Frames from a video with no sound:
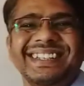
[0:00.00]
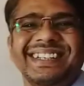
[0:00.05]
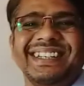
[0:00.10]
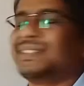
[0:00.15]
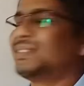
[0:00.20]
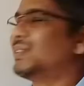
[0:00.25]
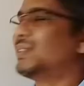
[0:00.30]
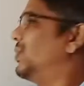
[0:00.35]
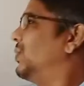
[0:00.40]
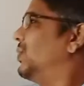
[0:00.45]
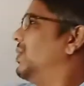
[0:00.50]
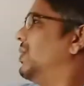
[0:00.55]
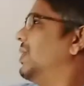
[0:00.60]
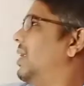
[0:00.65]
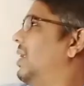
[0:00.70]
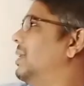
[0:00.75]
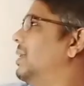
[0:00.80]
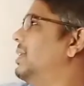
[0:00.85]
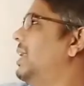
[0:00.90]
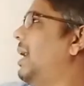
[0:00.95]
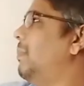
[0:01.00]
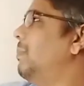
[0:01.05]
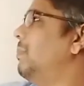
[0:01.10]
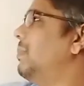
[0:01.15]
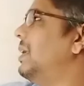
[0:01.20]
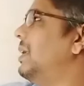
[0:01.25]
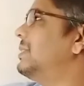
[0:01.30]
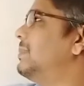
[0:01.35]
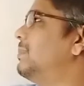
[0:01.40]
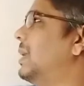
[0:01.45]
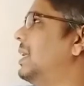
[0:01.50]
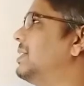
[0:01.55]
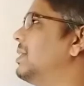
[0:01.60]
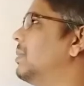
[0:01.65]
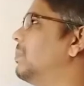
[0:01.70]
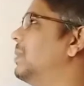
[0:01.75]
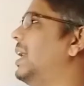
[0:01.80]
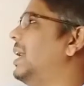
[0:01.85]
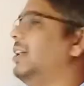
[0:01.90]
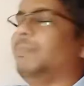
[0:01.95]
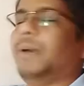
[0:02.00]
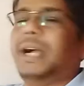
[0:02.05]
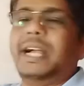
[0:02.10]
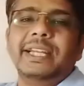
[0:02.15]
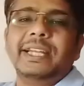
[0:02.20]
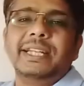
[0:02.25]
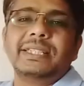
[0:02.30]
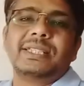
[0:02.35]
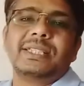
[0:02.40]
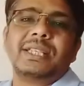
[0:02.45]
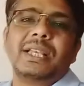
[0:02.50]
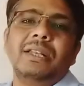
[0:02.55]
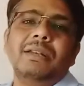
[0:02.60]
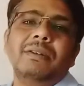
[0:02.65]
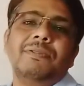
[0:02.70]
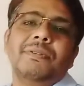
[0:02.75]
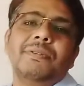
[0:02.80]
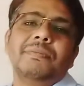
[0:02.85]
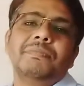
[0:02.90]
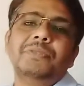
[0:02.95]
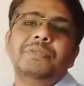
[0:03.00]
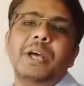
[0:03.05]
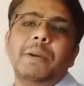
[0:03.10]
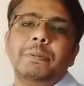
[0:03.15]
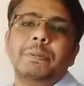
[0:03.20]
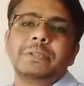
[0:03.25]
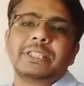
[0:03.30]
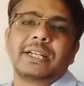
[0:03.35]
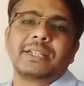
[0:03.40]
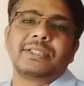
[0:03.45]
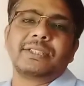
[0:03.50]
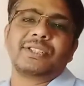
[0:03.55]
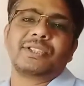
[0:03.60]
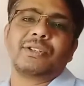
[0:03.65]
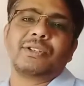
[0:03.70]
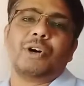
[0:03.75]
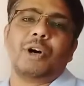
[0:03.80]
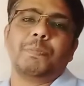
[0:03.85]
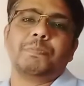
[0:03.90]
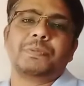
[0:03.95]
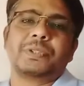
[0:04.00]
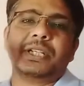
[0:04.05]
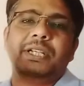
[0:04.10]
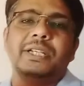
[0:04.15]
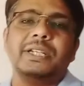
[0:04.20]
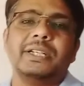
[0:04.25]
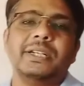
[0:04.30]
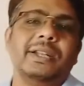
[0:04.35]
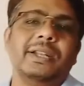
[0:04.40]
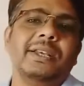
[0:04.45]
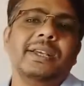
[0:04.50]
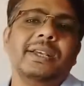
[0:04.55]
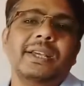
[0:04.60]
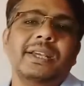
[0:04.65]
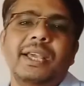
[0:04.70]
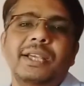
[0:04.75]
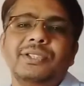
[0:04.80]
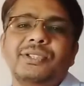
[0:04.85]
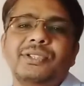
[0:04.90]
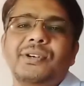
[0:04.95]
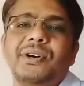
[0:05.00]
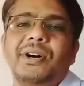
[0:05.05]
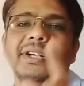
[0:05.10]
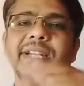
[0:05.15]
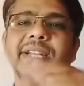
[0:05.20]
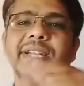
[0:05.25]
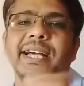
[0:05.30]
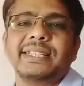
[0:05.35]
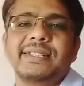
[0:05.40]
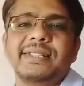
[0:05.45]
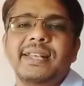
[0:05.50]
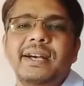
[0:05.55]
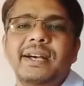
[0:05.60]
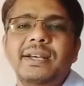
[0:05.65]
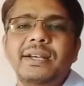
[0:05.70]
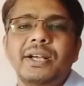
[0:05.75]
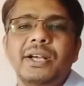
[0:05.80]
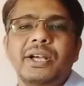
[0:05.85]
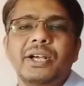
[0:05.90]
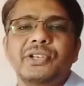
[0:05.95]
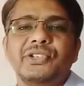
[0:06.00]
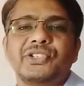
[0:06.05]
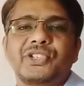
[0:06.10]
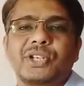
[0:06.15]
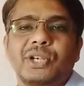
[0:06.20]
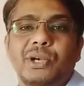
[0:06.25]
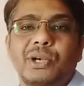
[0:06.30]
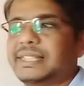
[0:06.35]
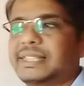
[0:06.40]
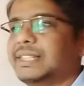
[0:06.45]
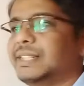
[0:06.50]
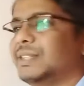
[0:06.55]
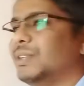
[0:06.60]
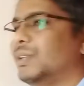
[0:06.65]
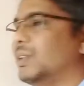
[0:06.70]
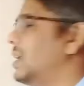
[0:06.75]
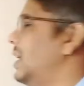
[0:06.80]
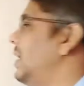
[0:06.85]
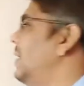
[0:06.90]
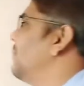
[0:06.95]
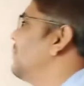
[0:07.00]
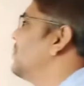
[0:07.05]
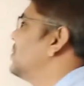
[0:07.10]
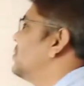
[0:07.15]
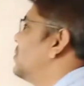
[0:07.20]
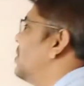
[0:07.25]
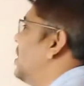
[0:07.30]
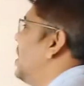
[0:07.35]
So a number multiplied by itself, the product so obtained is called as the square. Okay.